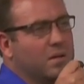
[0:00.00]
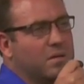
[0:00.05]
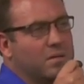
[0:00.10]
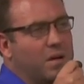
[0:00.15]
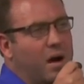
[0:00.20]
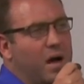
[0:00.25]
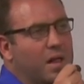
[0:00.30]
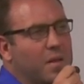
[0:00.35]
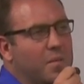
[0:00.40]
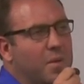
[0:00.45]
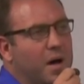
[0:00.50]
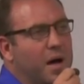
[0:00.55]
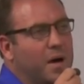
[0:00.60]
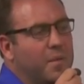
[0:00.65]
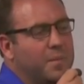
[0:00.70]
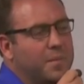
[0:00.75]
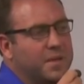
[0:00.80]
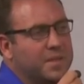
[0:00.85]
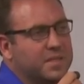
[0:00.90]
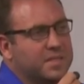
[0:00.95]
call them
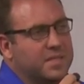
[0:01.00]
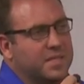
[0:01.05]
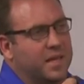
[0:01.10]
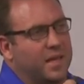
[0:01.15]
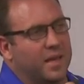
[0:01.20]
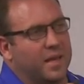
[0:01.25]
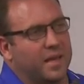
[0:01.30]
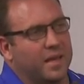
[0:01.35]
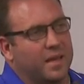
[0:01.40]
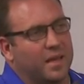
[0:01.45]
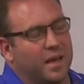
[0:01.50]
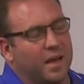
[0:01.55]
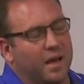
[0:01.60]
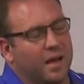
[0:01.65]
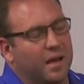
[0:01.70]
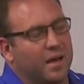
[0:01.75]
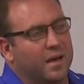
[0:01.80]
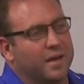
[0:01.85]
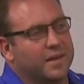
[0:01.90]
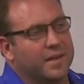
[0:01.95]
up and say,
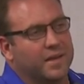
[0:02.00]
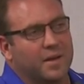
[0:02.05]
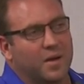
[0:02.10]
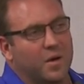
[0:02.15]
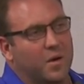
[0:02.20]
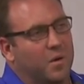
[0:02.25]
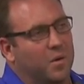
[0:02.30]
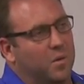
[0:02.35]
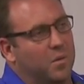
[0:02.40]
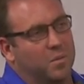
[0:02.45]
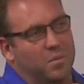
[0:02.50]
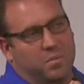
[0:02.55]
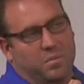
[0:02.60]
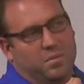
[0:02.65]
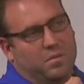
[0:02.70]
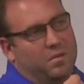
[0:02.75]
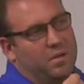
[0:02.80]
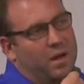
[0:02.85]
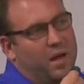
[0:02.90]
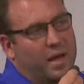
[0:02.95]

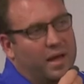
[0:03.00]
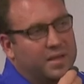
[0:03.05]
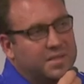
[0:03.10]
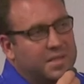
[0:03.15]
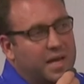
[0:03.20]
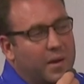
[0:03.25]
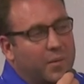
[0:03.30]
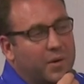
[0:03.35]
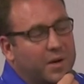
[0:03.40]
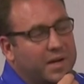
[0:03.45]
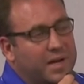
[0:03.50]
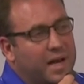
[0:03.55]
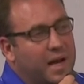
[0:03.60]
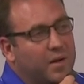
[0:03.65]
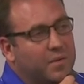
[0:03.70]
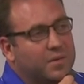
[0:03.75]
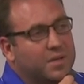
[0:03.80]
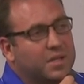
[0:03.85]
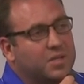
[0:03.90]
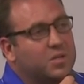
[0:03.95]
it's not working
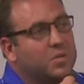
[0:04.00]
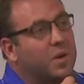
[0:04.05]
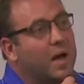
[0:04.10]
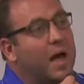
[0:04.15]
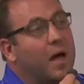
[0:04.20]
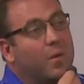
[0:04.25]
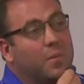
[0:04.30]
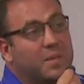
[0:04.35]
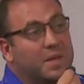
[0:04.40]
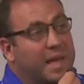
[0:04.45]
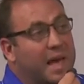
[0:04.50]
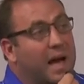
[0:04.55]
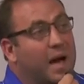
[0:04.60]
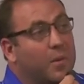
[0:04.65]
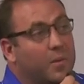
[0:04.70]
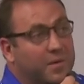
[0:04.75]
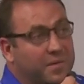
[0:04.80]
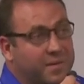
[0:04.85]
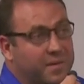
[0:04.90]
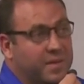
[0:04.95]
out. Can you help me
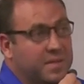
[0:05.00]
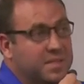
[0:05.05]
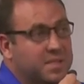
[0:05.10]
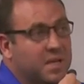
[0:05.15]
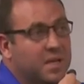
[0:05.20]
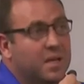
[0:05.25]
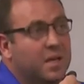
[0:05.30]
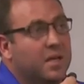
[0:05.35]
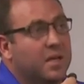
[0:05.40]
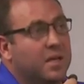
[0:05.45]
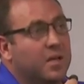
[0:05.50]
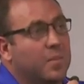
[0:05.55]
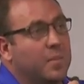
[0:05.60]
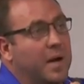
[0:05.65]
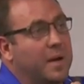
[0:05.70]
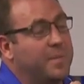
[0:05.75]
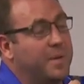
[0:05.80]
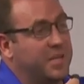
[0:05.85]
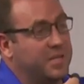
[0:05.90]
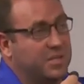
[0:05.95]
out with this?
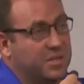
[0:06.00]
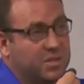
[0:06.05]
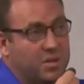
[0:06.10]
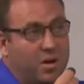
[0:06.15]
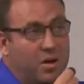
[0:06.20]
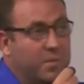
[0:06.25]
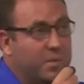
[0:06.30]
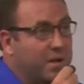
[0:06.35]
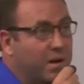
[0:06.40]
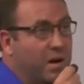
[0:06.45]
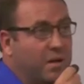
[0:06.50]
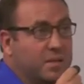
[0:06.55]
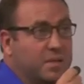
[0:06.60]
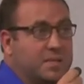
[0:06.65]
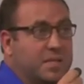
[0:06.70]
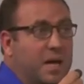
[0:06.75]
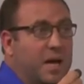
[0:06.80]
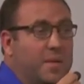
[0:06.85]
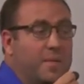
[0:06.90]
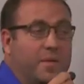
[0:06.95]
My patients call me all the
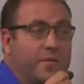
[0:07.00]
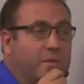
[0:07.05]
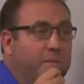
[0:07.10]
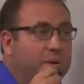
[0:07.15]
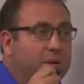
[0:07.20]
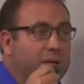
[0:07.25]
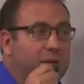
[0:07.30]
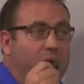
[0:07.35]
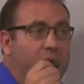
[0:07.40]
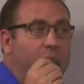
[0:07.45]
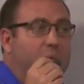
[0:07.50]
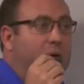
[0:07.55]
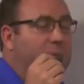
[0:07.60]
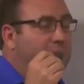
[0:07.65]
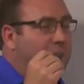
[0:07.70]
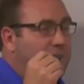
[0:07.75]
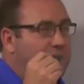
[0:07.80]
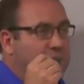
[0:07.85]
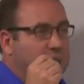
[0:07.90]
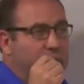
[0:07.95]
time. All my
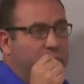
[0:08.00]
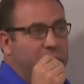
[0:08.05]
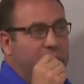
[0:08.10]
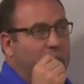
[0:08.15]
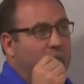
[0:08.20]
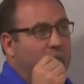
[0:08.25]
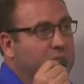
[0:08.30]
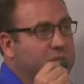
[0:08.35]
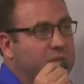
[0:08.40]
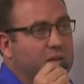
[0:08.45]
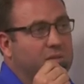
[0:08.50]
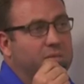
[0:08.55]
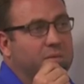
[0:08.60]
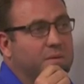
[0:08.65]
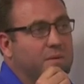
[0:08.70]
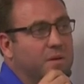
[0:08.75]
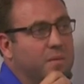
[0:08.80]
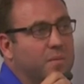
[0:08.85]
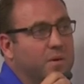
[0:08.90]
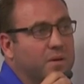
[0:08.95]
patients get my cell
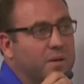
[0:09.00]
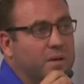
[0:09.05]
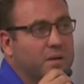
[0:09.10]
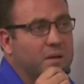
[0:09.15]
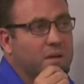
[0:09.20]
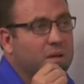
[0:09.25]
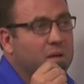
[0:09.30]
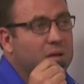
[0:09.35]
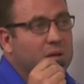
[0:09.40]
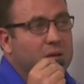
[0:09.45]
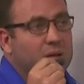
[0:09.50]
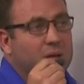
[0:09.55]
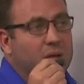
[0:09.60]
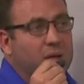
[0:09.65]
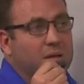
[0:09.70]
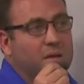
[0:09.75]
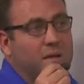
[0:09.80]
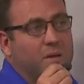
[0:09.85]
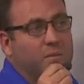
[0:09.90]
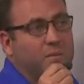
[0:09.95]
phone number, and
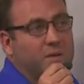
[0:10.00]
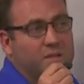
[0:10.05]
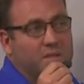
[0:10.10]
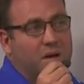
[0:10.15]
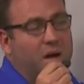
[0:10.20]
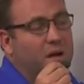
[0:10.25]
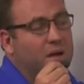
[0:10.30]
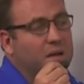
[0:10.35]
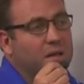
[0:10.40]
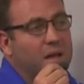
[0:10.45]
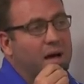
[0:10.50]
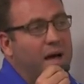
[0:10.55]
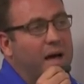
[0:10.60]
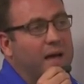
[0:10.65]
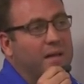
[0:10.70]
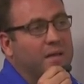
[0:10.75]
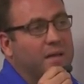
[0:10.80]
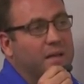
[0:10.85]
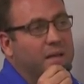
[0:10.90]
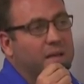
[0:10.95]
we talk a
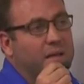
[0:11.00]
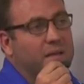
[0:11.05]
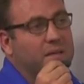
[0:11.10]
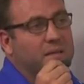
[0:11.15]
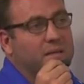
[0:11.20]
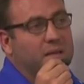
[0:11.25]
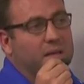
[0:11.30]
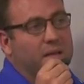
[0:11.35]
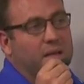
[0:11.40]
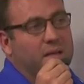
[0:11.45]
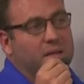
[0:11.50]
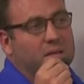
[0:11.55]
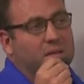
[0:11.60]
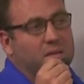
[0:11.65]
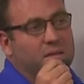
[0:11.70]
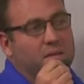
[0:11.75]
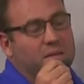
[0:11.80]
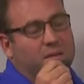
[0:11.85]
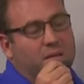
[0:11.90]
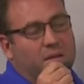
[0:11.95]
lot.
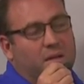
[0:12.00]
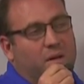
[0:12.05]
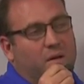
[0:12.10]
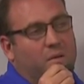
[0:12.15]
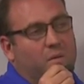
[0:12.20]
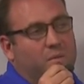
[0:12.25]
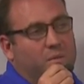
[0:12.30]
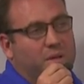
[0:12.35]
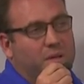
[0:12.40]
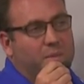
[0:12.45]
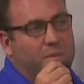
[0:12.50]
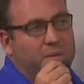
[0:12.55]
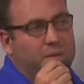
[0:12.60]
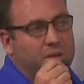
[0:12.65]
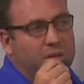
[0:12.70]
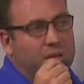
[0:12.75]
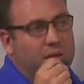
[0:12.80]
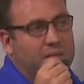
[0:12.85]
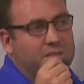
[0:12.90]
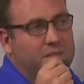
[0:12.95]
And keeping
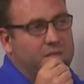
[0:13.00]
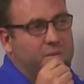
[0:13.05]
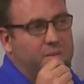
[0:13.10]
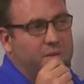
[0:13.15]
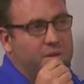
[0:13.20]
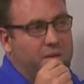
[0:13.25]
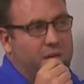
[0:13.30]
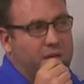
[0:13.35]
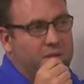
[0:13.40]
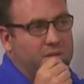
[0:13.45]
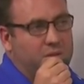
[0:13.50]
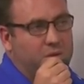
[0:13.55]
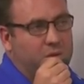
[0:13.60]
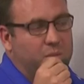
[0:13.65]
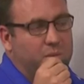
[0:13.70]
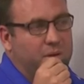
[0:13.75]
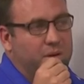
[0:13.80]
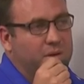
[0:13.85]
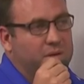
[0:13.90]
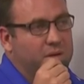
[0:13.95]
the lines of communication
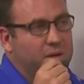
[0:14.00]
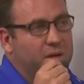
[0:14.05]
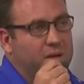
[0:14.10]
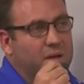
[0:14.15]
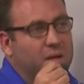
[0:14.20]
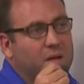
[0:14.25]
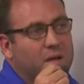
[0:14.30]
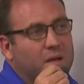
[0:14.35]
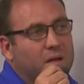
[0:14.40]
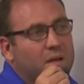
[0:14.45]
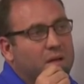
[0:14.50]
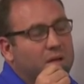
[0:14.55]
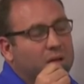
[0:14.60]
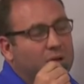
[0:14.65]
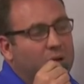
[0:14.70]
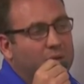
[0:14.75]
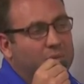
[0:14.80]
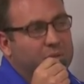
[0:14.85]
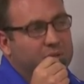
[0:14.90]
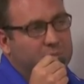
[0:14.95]
open are good.
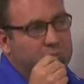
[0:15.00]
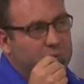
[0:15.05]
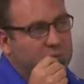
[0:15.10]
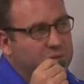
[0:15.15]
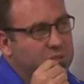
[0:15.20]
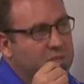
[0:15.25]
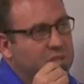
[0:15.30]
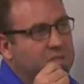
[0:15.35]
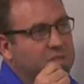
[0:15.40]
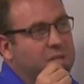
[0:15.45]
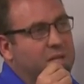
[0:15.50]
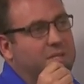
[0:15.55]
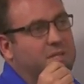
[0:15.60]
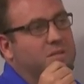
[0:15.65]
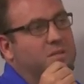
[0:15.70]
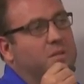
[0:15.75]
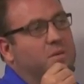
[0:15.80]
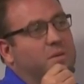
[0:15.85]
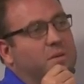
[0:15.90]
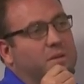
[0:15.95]
If this person
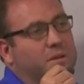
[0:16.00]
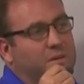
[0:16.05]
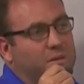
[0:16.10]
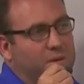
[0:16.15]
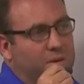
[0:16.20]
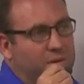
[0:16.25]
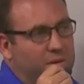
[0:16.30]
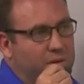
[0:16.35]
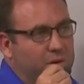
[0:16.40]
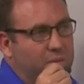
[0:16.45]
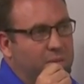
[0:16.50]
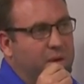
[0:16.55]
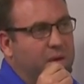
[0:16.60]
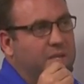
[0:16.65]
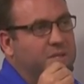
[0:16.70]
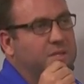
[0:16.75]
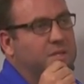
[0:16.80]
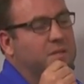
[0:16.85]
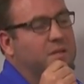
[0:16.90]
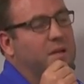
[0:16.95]
injected you and you're their
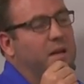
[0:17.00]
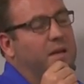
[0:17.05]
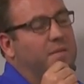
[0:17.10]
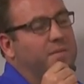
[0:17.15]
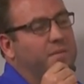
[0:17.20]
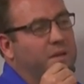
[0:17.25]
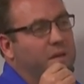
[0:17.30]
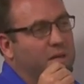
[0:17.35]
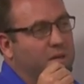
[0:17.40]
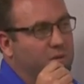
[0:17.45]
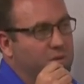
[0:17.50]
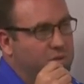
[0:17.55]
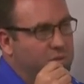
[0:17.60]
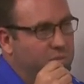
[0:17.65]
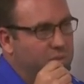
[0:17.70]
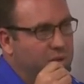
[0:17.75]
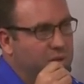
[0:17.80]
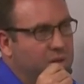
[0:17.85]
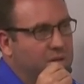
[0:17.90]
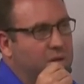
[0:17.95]
patient, I feel like you
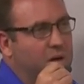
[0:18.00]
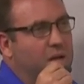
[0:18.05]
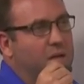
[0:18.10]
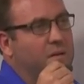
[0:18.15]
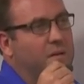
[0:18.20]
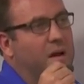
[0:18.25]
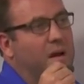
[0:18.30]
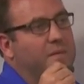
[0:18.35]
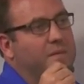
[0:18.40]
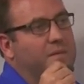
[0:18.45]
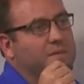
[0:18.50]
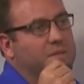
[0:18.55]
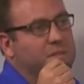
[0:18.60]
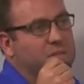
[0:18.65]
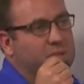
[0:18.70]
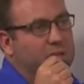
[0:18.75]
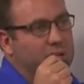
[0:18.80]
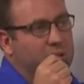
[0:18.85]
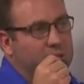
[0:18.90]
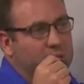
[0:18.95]
should be able to call their office
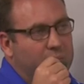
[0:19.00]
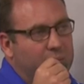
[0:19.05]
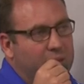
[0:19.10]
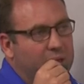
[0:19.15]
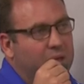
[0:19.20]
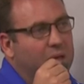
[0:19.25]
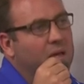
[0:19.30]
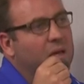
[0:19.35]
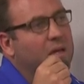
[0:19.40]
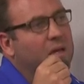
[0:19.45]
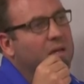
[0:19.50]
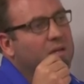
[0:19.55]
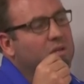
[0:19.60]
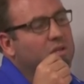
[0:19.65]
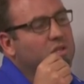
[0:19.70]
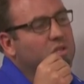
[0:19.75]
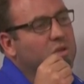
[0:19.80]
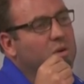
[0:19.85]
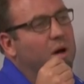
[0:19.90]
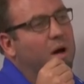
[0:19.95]
and say to them, hey,
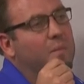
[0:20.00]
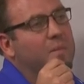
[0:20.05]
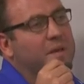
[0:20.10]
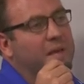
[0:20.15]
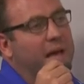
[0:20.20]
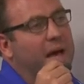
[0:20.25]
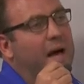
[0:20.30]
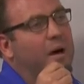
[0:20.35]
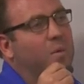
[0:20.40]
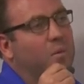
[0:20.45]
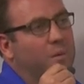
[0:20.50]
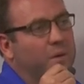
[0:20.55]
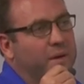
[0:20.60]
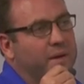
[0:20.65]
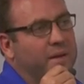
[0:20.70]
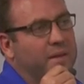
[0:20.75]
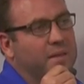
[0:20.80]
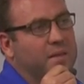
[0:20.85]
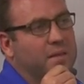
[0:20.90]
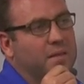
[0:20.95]
could you help me out
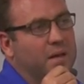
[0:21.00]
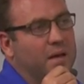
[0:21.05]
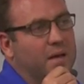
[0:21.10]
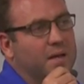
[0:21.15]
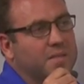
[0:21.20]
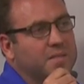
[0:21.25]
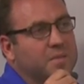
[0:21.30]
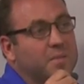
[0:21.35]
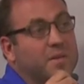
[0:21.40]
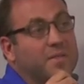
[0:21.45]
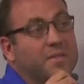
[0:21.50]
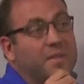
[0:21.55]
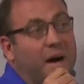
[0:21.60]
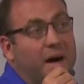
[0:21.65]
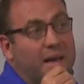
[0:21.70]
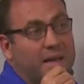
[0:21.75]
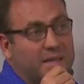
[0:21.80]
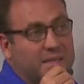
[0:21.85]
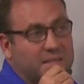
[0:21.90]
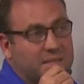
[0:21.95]
with some
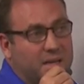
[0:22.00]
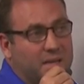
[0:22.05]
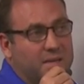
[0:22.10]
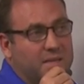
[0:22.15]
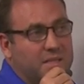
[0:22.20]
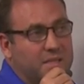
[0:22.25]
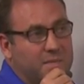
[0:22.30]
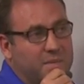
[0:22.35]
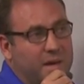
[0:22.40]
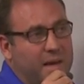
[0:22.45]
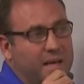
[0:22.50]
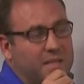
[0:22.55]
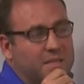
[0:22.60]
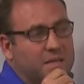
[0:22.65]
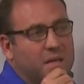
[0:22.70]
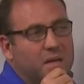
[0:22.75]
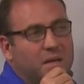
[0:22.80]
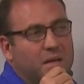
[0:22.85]
advice on these pads?